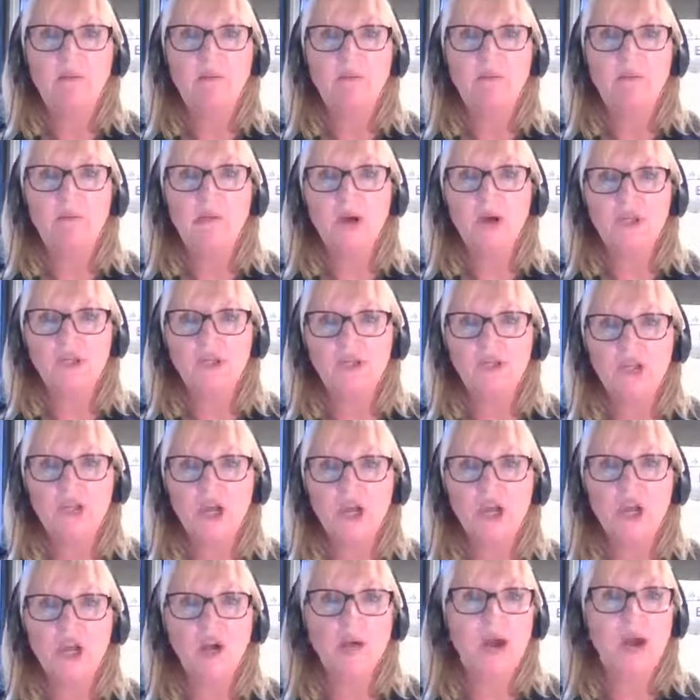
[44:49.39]

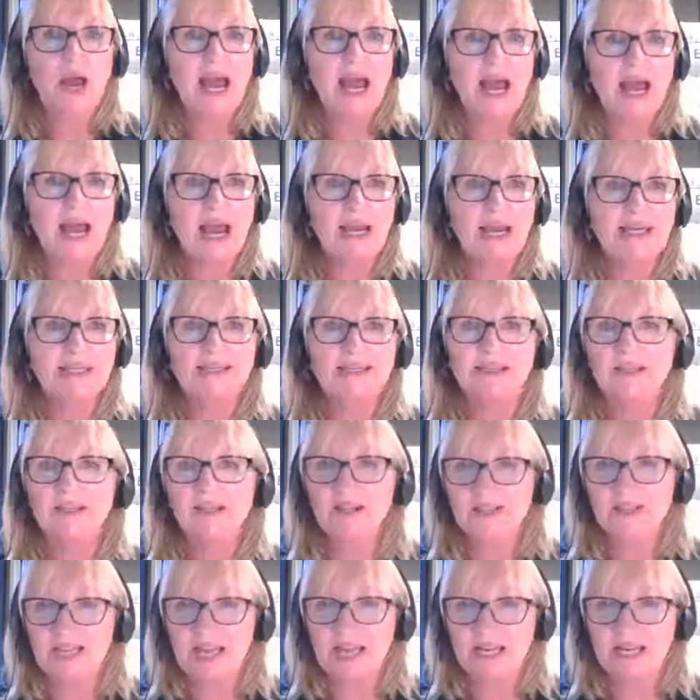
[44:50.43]
Moscow and
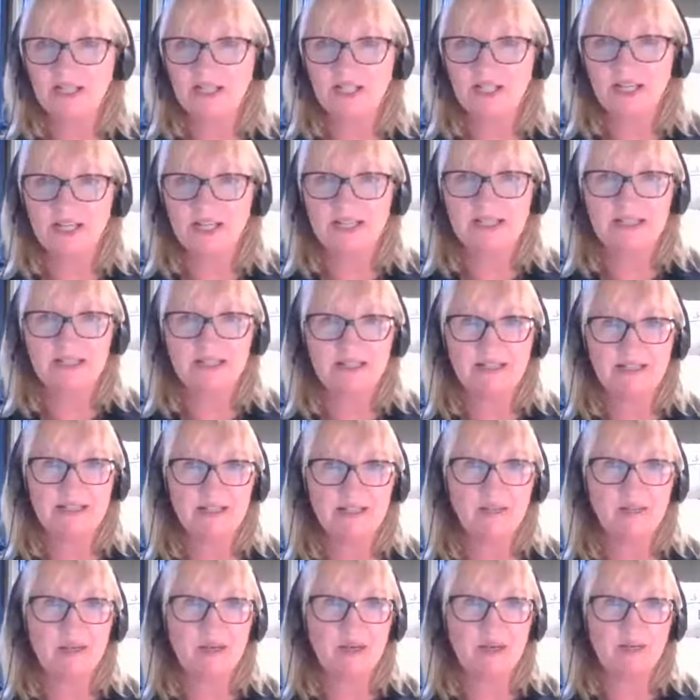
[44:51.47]
Los Angeles
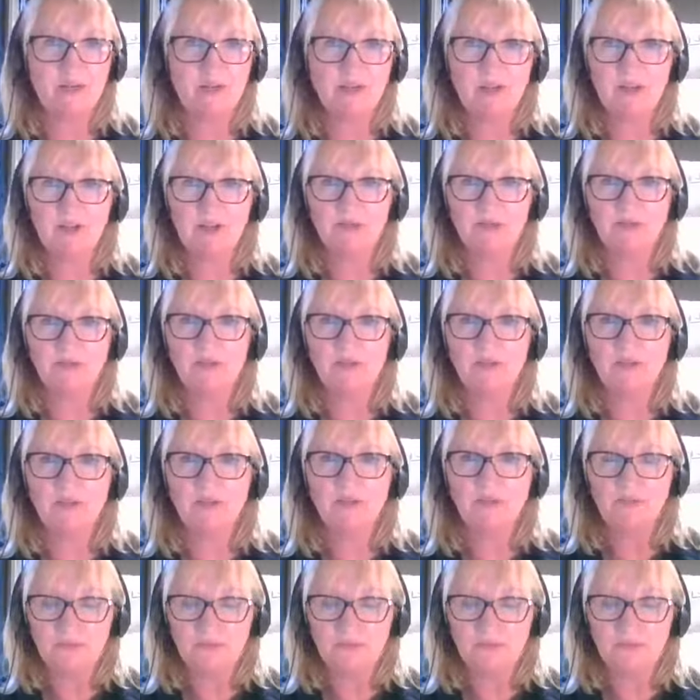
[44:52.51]
is what I'm looking for.